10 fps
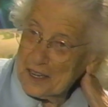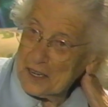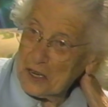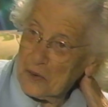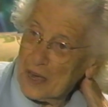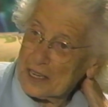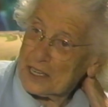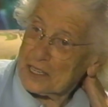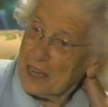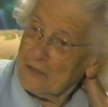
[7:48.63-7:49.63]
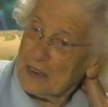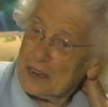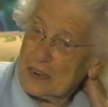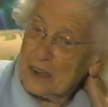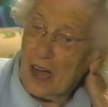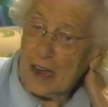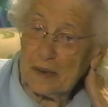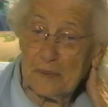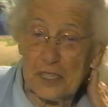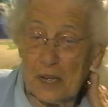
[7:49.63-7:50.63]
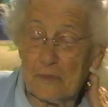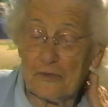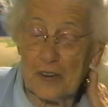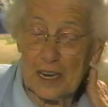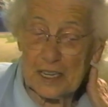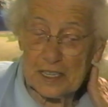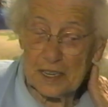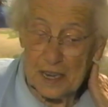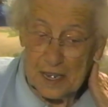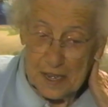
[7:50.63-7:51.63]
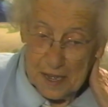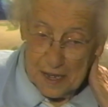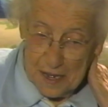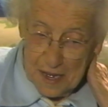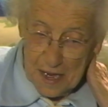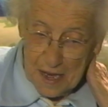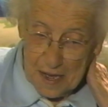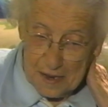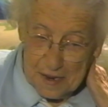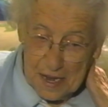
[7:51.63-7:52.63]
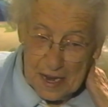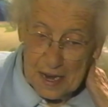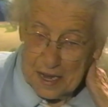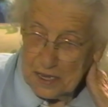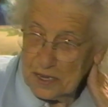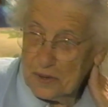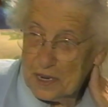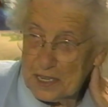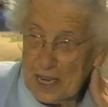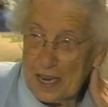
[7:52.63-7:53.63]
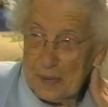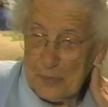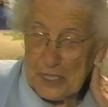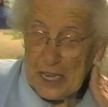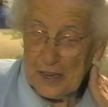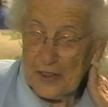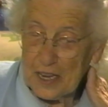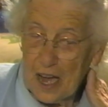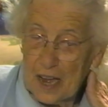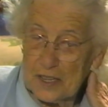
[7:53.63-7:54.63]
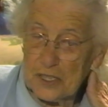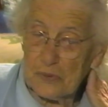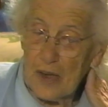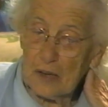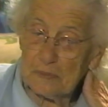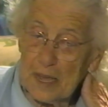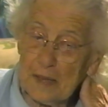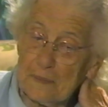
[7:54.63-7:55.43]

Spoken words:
No, I just have a little garden, which I'm afraid isn't nearly as good as 90% of the gardens around me.